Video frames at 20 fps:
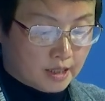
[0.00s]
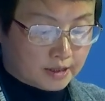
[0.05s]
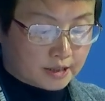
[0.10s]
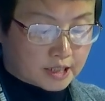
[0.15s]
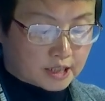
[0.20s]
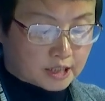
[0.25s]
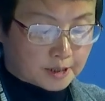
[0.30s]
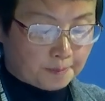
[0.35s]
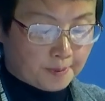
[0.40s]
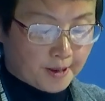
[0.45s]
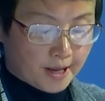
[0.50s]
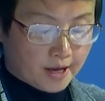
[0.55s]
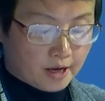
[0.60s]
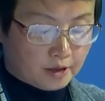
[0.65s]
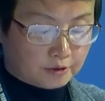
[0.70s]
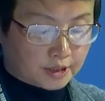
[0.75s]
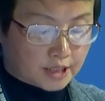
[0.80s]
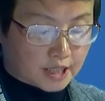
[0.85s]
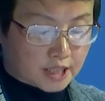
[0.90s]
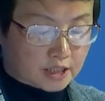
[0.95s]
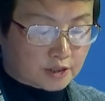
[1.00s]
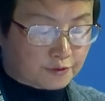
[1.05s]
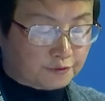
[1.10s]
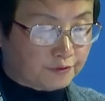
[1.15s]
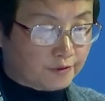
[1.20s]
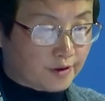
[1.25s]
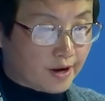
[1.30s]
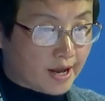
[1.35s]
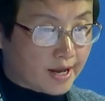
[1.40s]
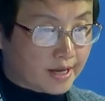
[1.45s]
Disappeared his
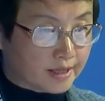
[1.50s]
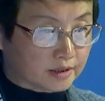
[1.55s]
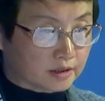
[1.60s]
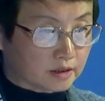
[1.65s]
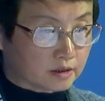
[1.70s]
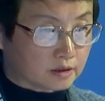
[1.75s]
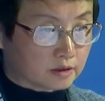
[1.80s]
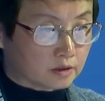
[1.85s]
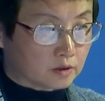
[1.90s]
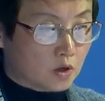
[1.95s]
friend,